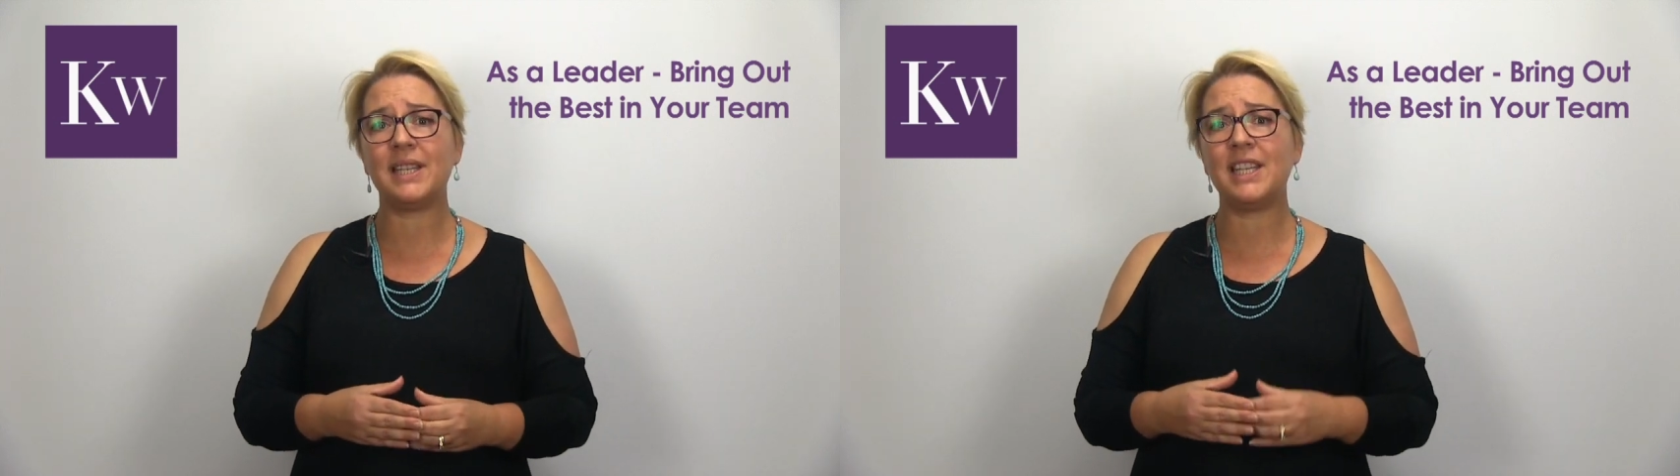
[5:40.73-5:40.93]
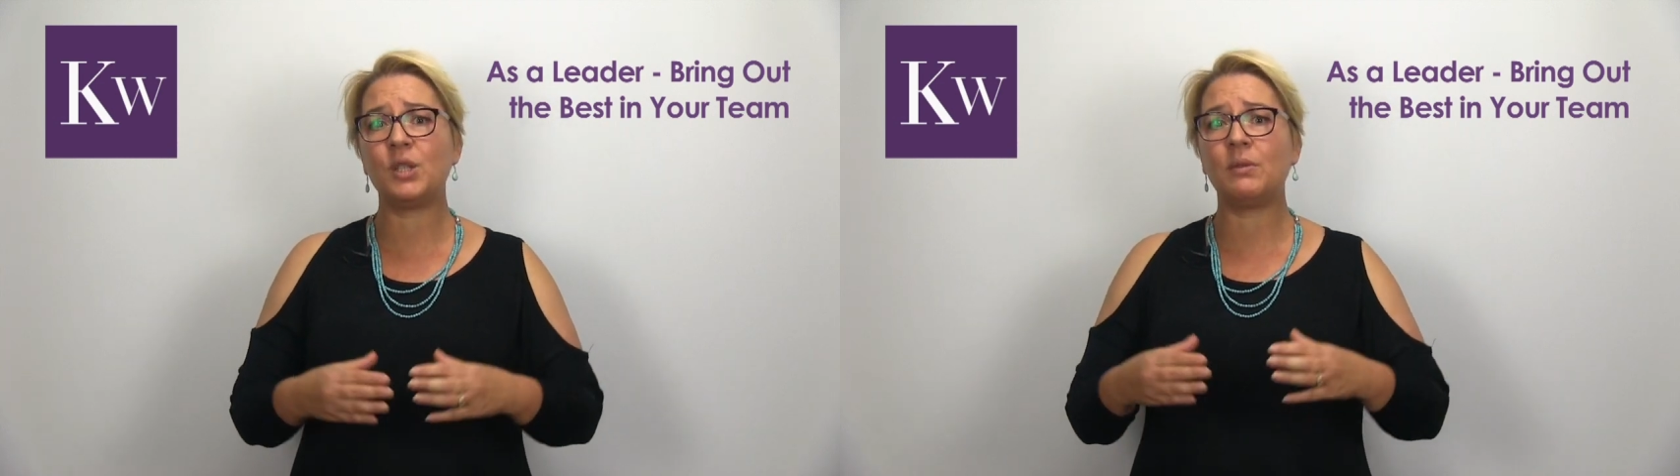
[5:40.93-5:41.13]

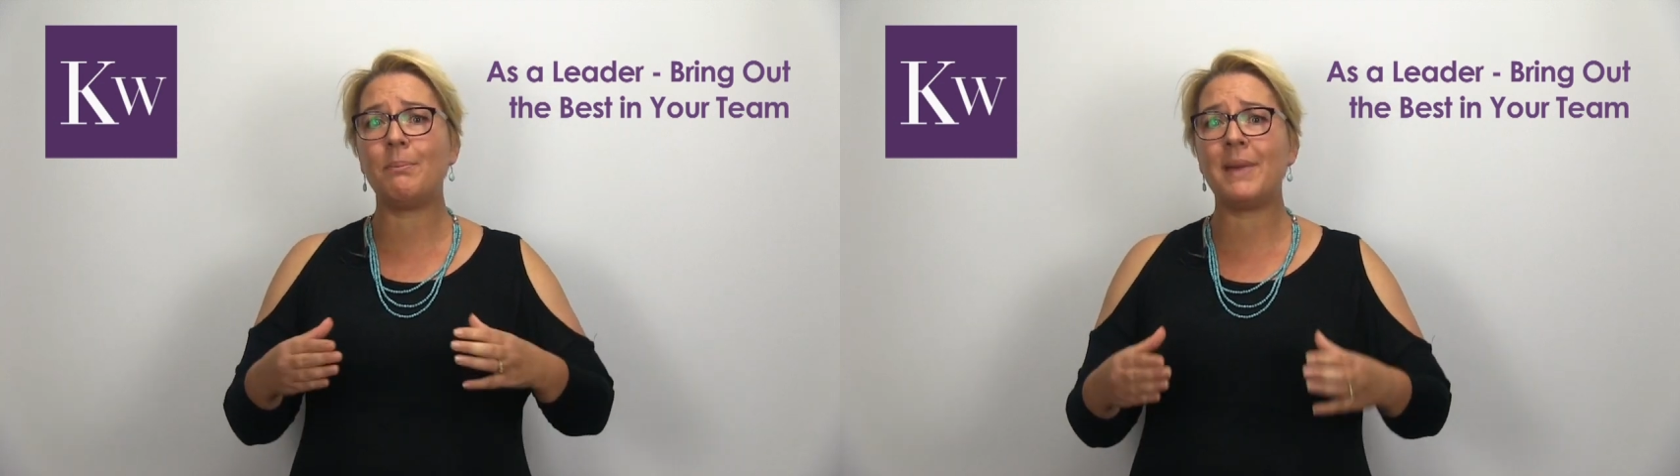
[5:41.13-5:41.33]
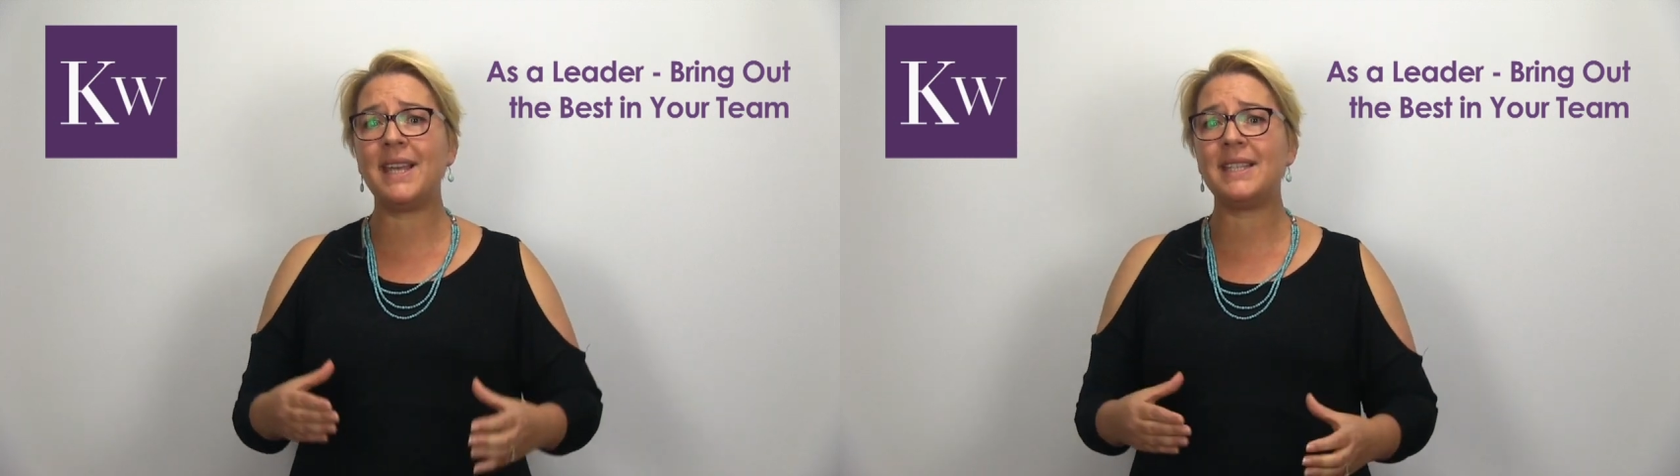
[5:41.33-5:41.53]
into
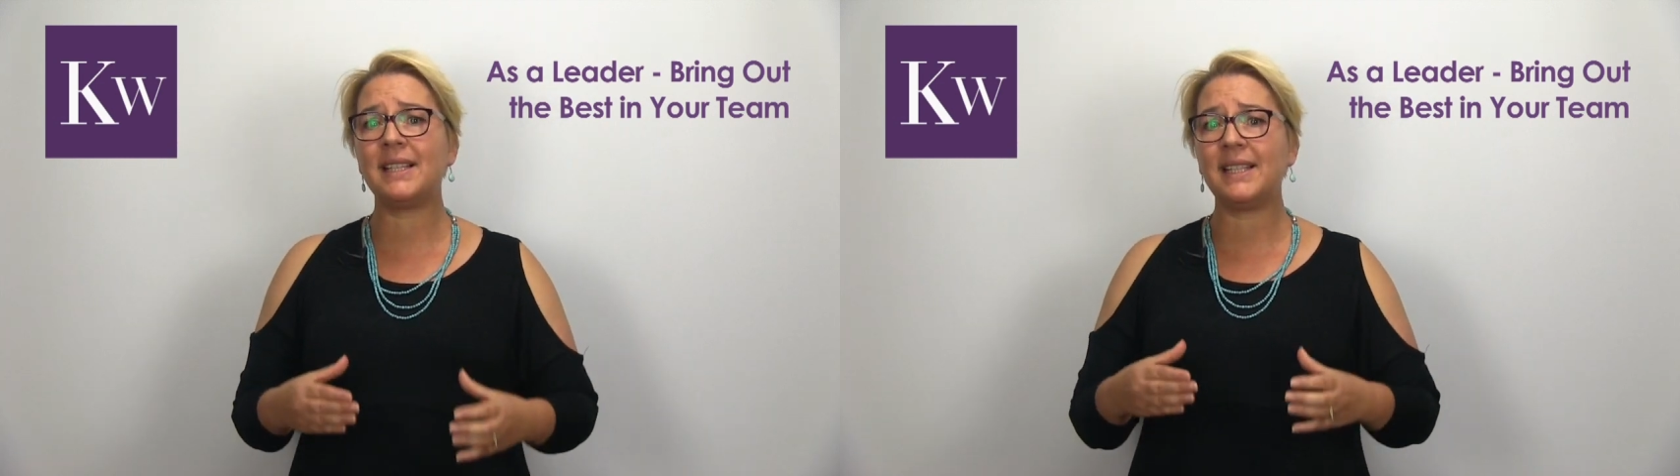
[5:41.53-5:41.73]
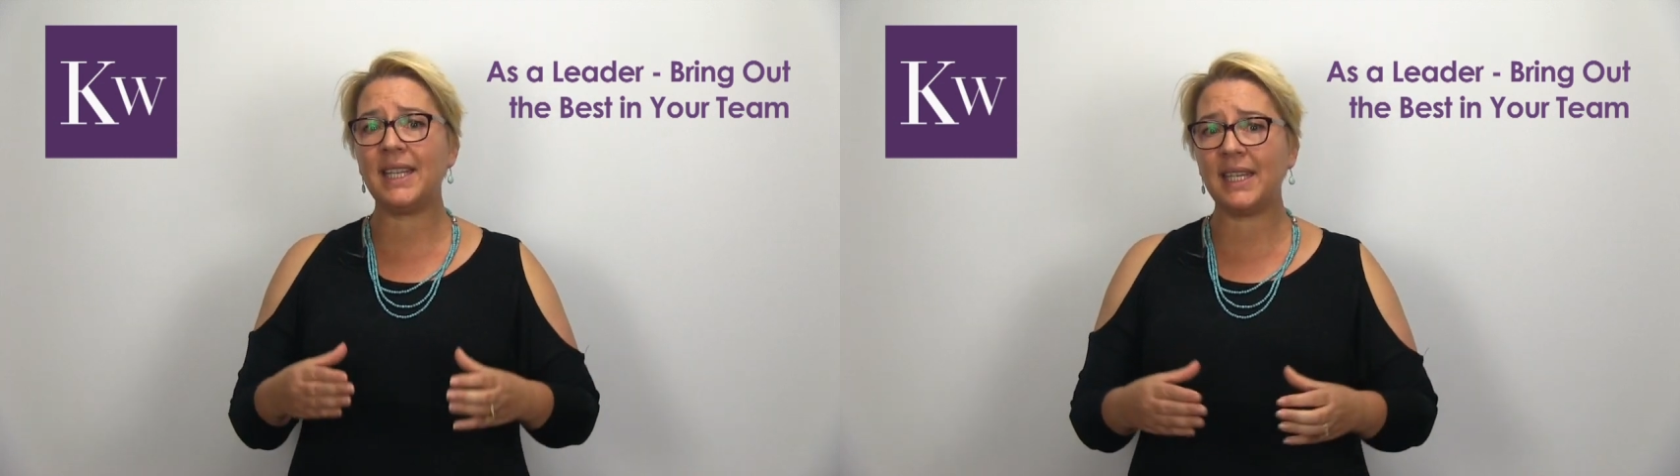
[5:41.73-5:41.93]

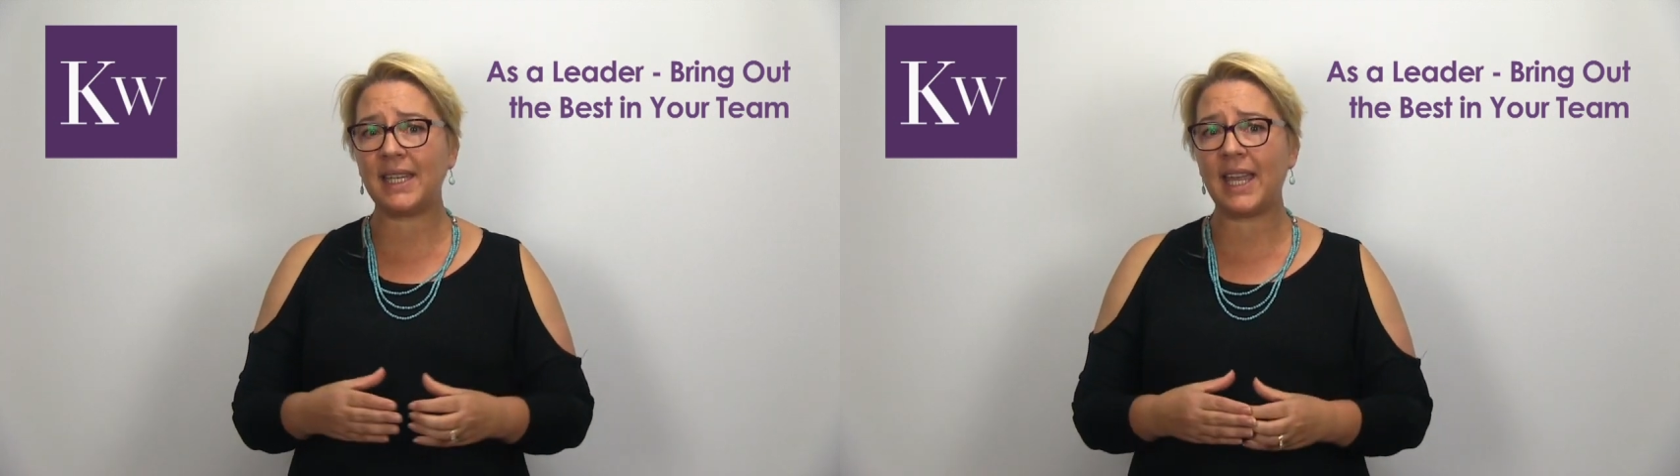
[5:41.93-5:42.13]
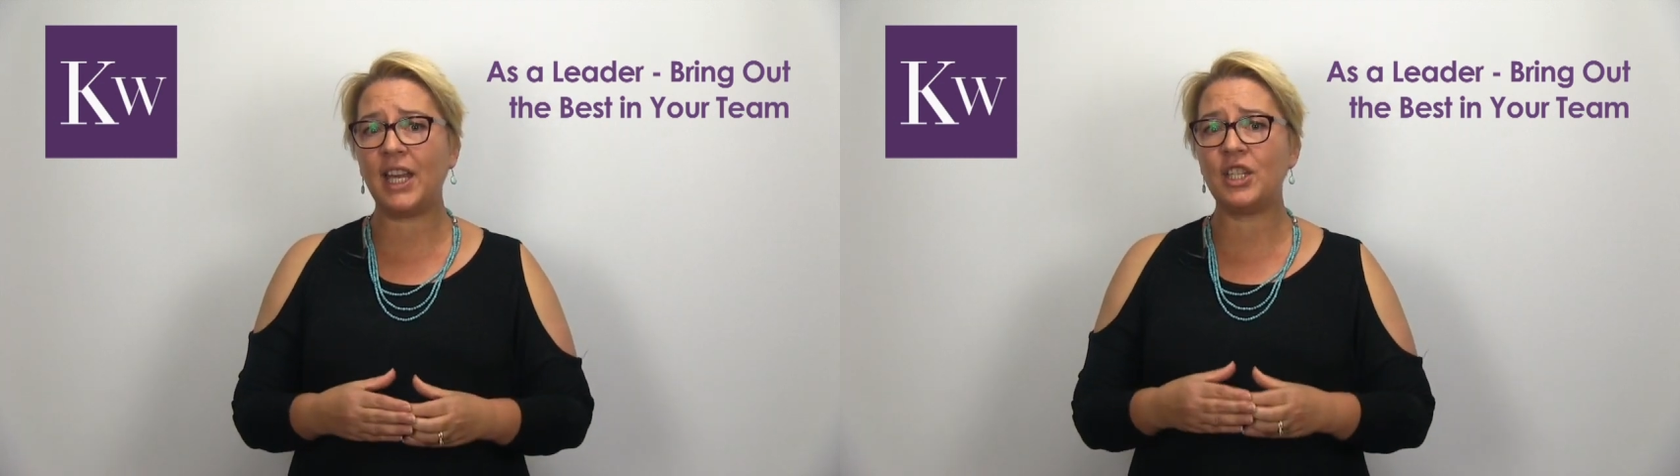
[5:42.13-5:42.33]
amazingly
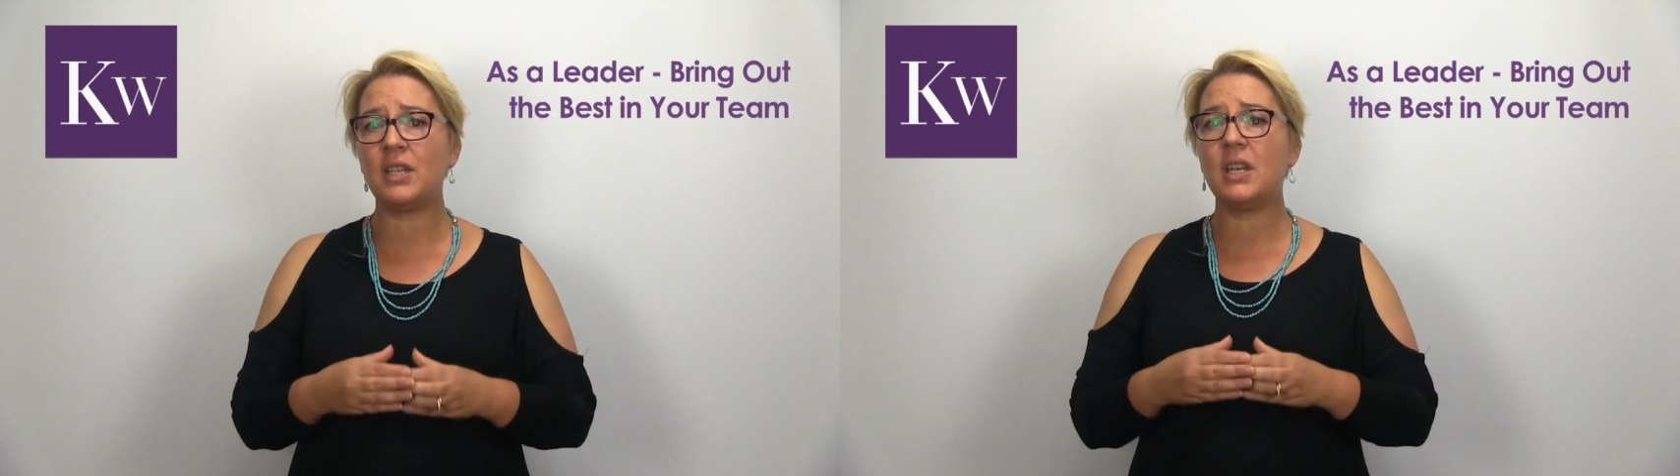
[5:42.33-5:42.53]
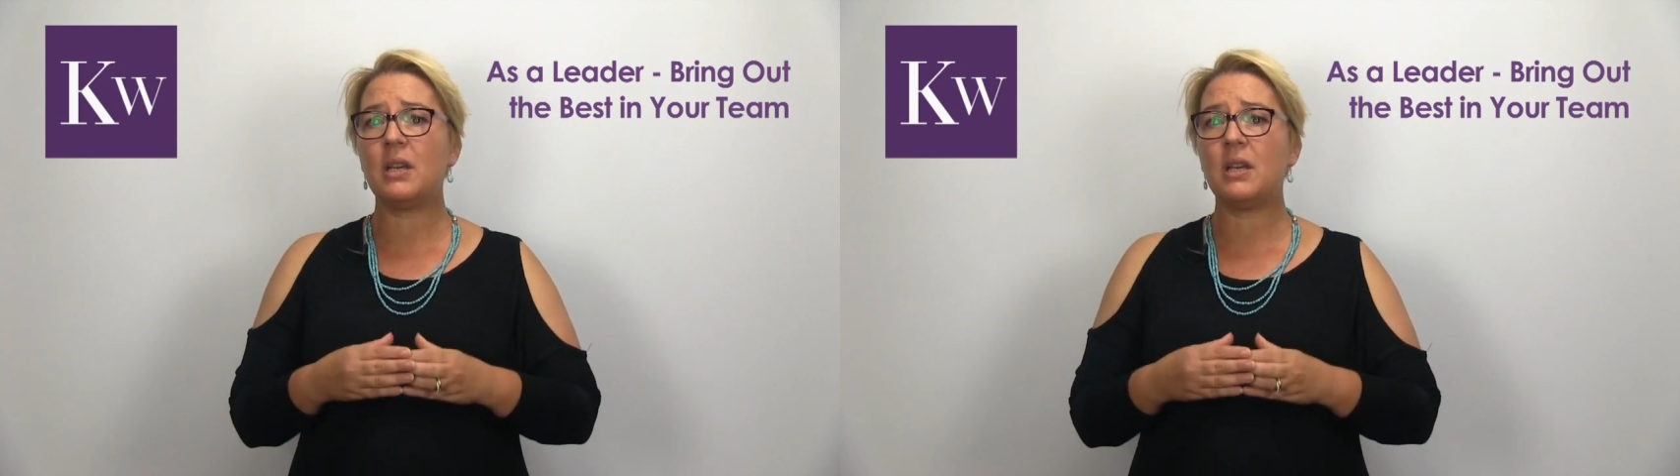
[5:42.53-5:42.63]
engaged,